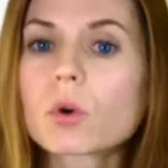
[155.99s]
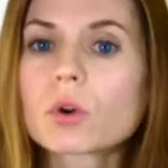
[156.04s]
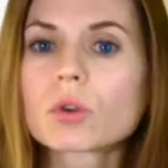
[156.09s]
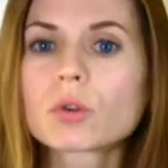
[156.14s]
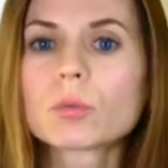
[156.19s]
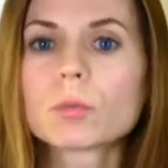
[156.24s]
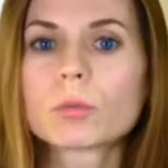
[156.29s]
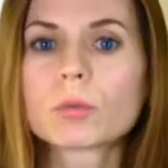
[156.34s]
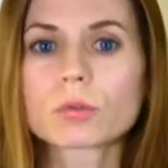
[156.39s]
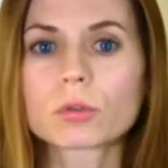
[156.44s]

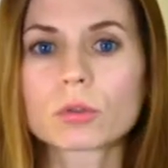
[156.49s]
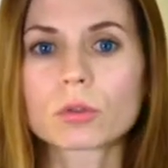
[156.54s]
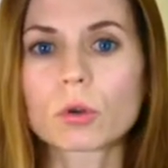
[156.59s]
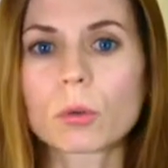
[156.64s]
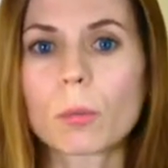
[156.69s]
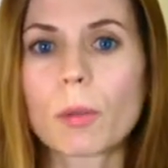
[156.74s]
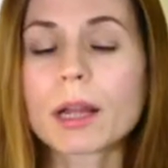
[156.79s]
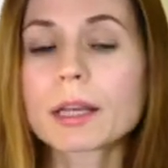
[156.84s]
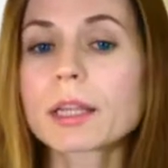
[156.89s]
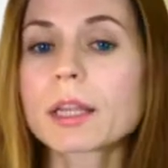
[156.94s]
you put
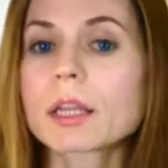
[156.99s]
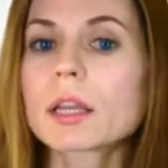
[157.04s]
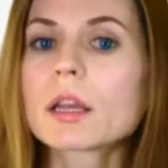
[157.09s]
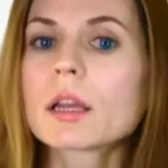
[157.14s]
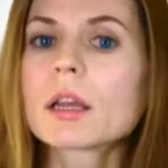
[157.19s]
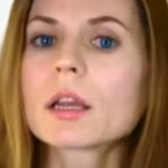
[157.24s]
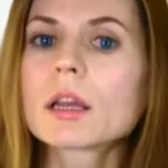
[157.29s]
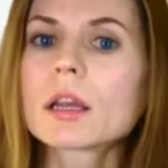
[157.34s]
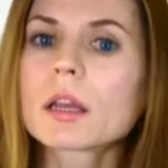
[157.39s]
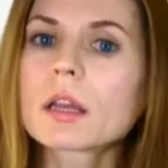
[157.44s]
your money
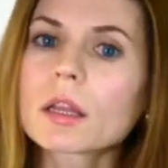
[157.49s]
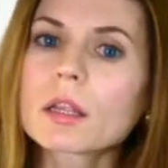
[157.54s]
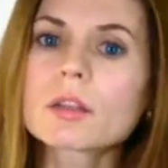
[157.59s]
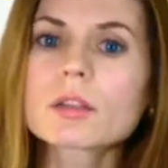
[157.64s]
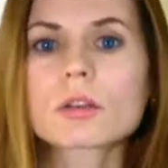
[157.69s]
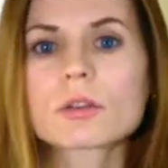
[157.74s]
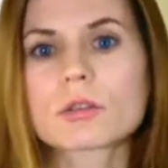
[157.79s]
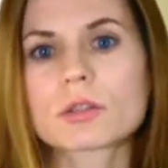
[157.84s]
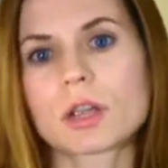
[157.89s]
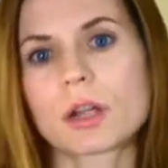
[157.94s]

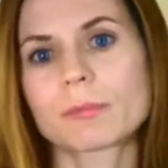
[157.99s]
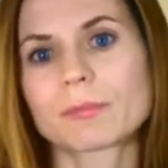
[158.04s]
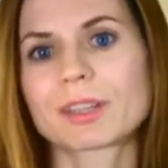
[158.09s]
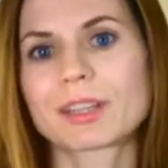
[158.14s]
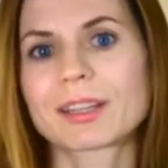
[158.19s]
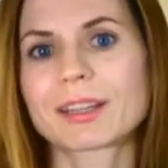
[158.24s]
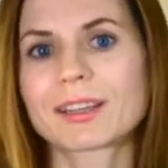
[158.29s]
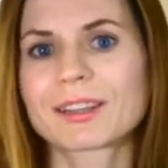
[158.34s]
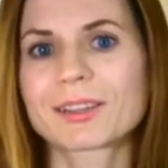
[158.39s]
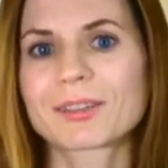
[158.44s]
into
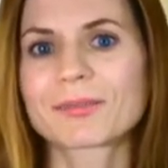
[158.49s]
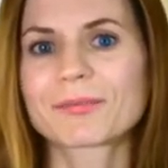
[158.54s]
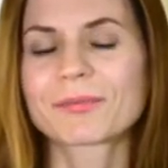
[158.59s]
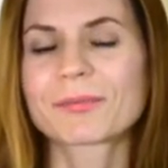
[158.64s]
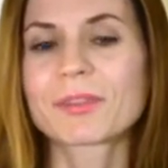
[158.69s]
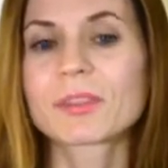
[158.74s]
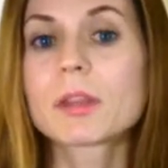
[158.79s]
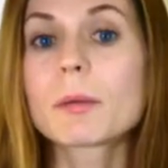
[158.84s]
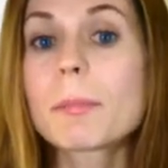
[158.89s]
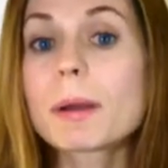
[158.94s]
something.
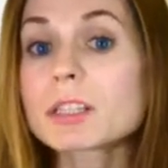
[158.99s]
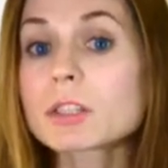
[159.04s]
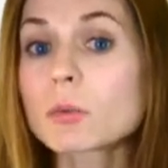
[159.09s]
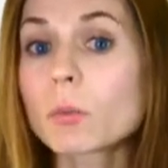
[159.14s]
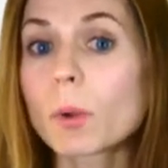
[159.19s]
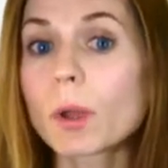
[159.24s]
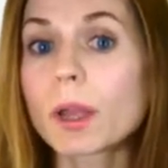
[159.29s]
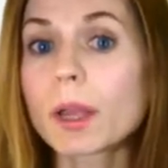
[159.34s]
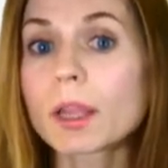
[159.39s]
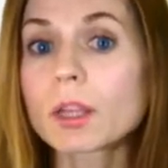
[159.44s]
The best
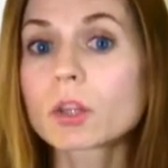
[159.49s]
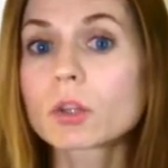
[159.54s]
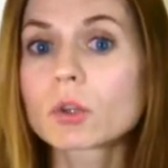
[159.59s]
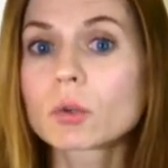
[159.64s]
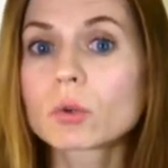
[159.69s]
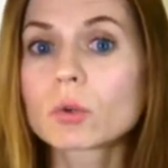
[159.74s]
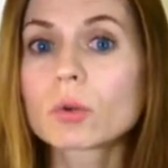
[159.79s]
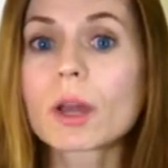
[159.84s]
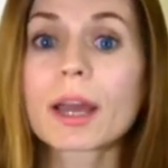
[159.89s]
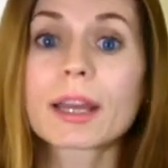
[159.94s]
way
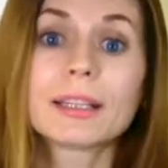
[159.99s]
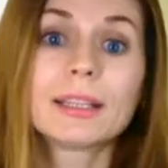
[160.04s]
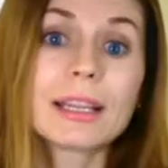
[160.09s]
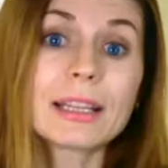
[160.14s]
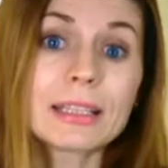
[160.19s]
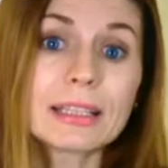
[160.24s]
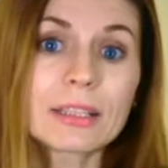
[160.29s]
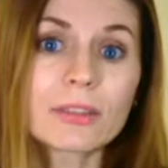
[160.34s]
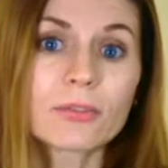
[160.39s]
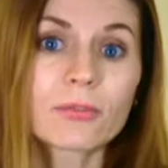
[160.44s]
to
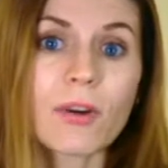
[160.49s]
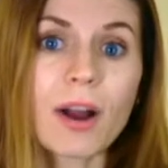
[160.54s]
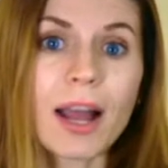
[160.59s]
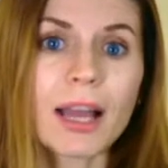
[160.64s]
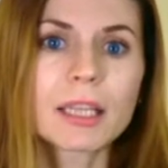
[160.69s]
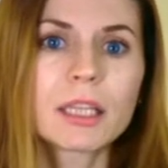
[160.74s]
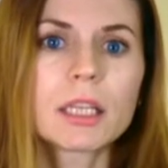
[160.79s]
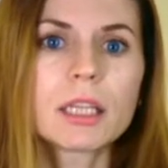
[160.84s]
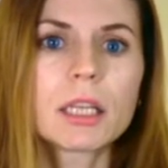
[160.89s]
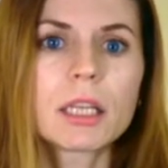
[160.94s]

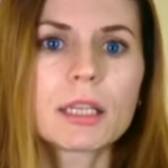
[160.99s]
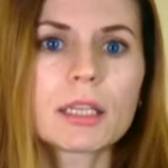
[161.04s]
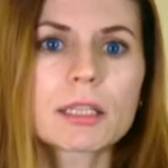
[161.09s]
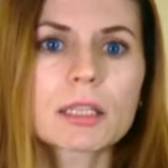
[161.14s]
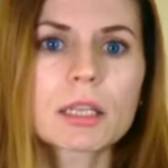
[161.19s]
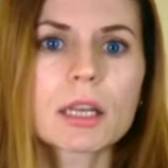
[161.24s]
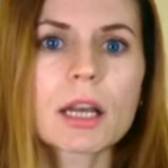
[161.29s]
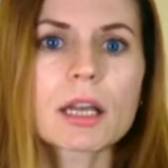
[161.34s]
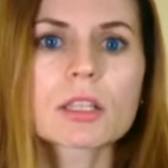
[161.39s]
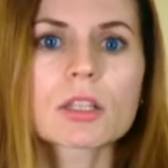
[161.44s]
identify the
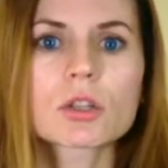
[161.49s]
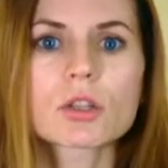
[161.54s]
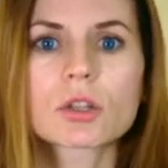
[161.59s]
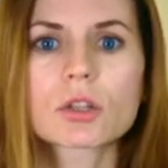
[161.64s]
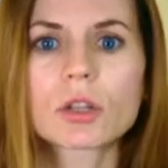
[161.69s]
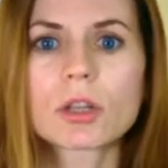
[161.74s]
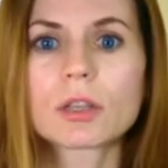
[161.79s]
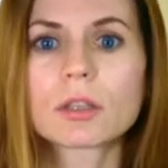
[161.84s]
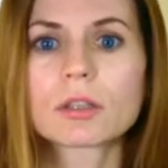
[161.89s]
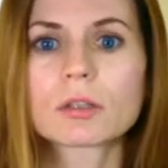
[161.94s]
risk
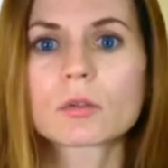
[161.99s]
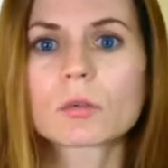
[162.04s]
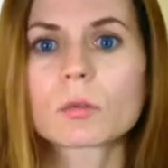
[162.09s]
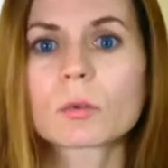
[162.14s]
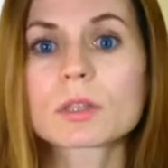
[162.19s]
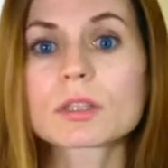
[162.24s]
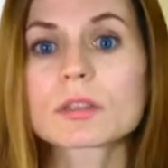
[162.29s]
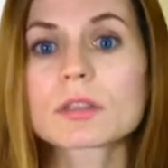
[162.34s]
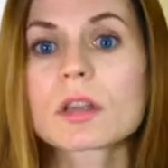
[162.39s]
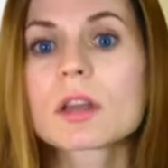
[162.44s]
associated with